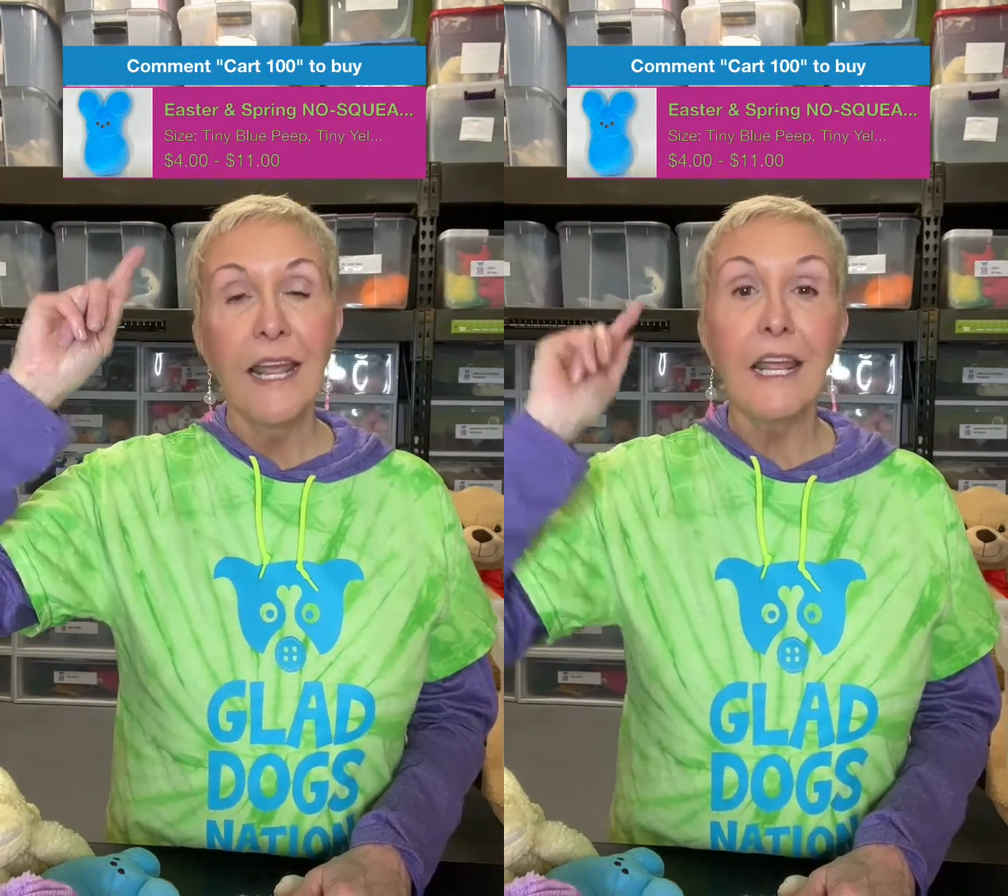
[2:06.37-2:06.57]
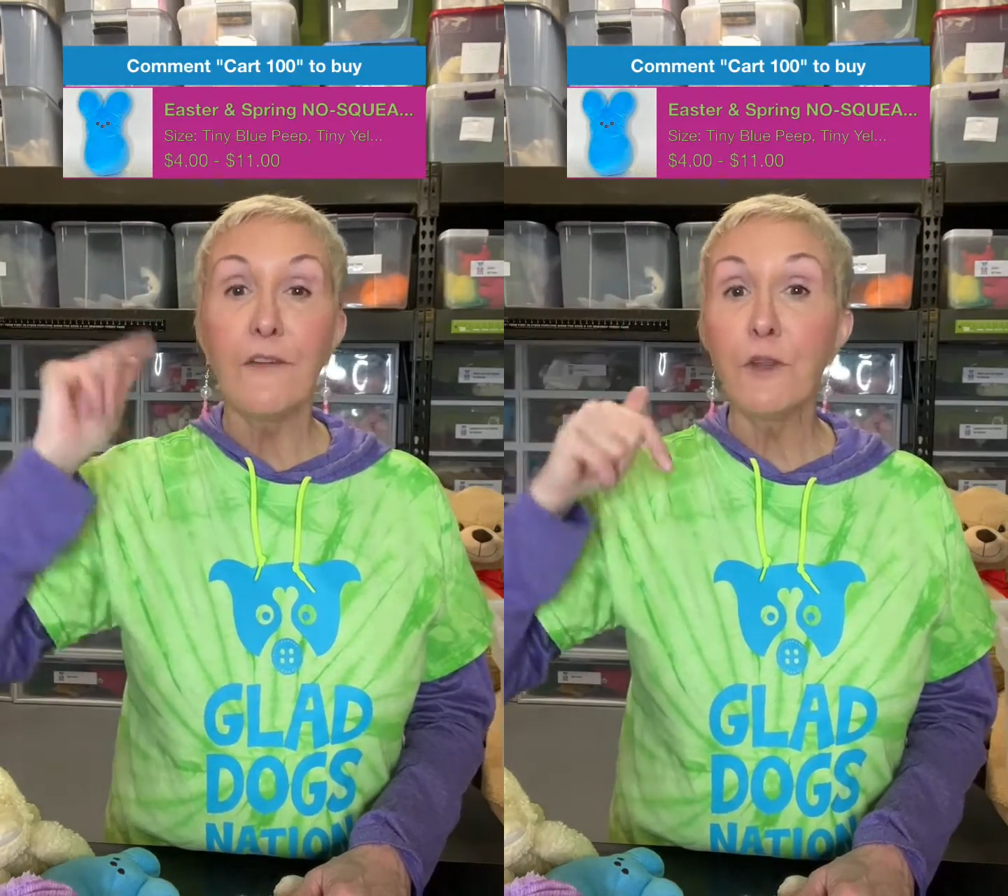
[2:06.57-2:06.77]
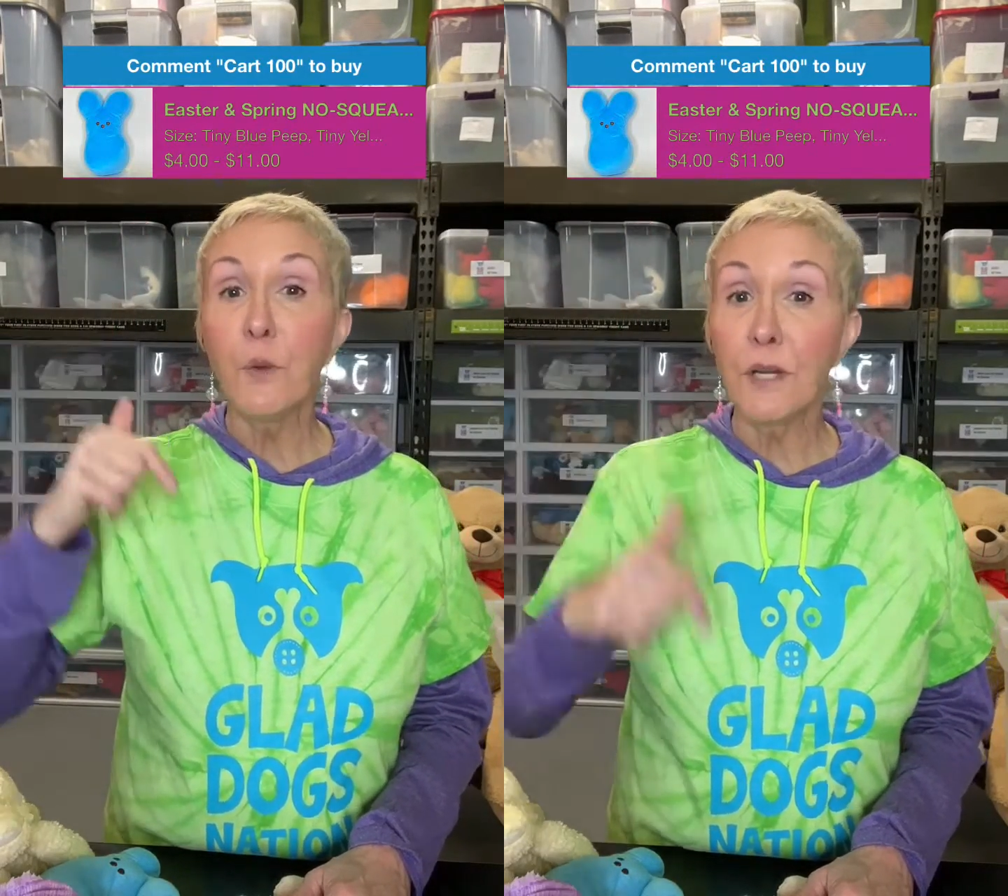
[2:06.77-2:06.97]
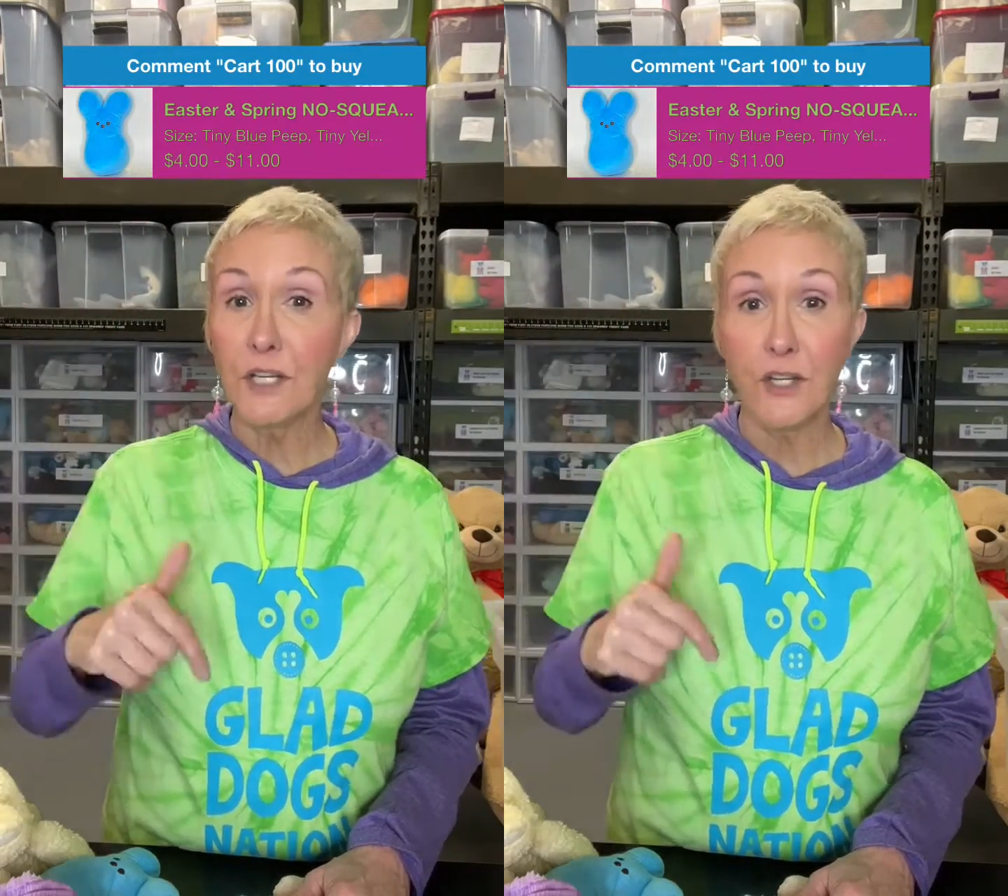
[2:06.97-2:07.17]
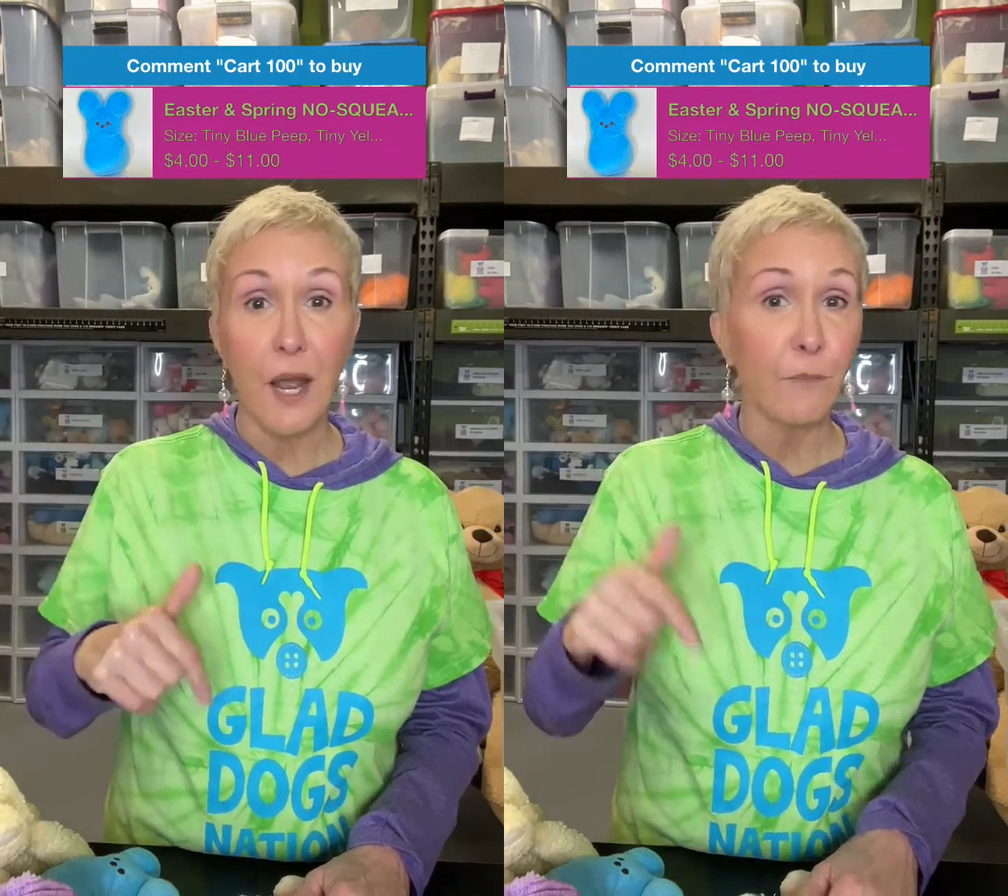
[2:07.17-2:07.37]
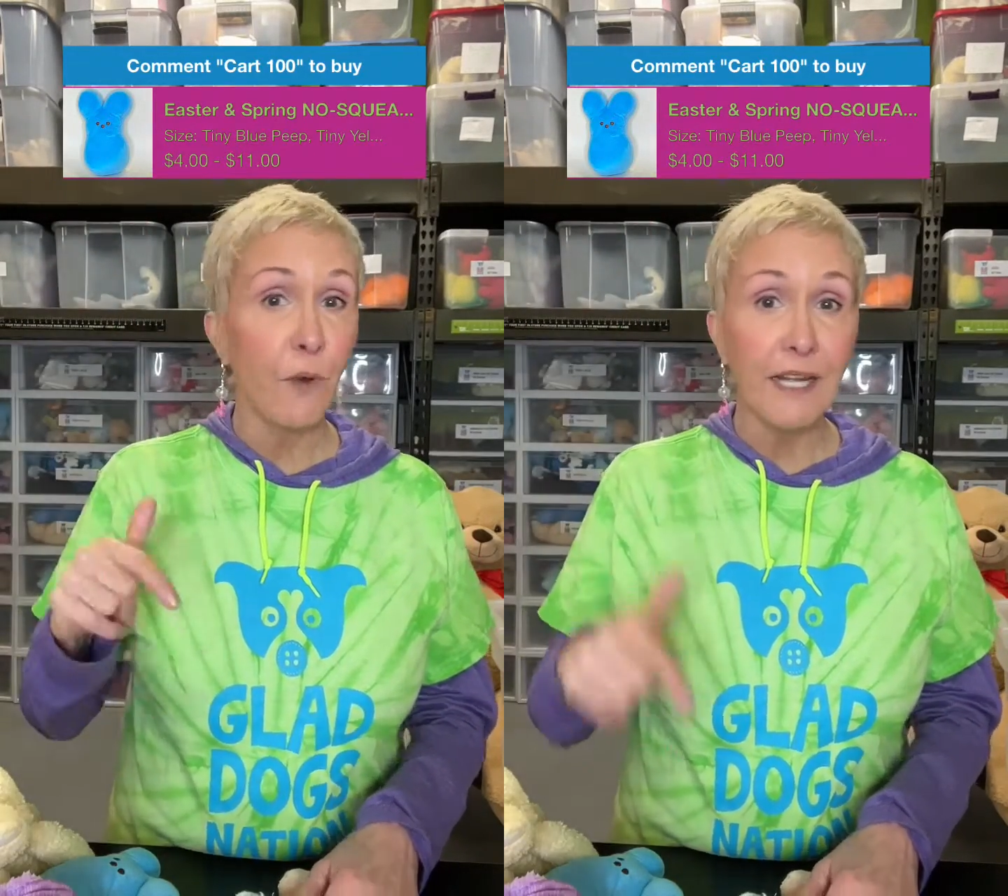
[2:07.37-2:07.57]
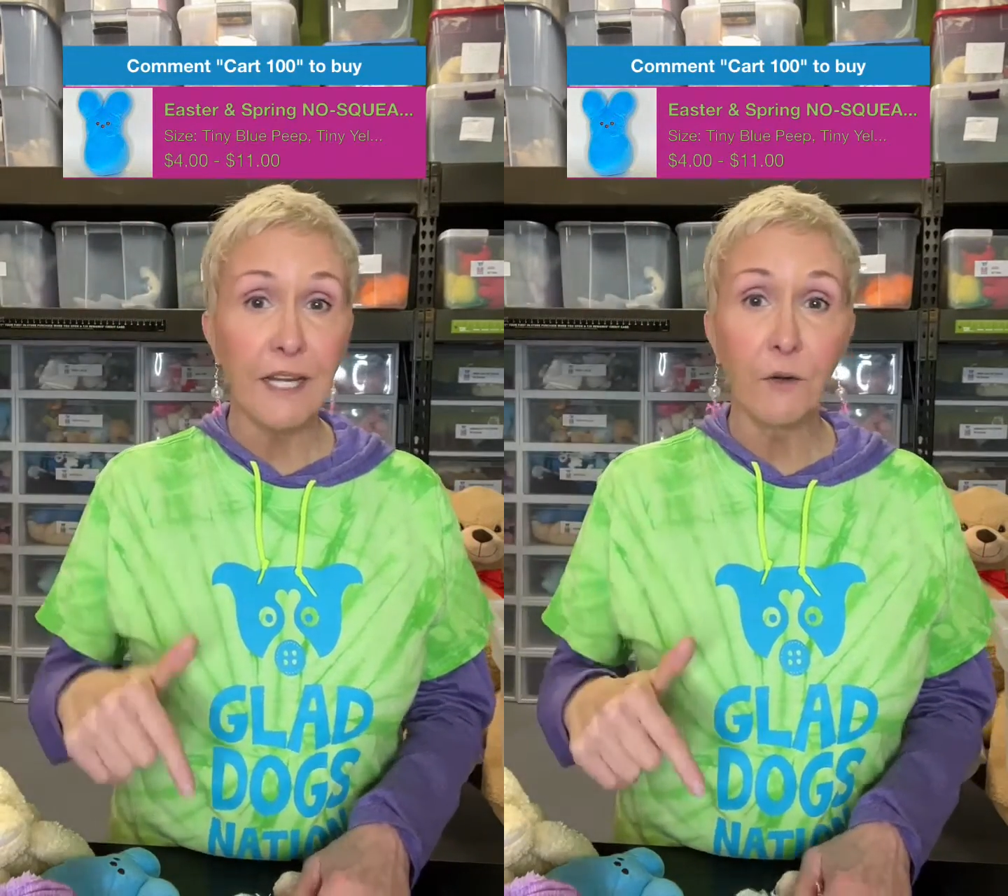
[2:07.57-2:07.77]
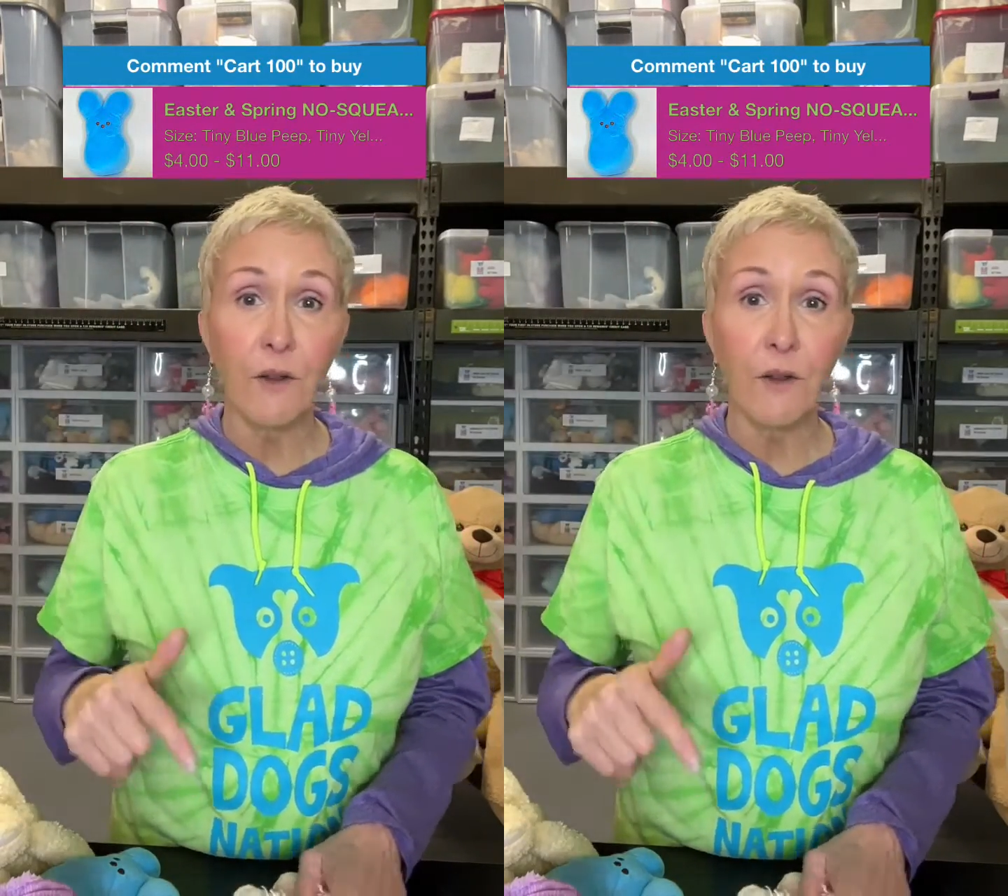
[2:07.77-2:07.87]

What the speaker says: If you want to shop right here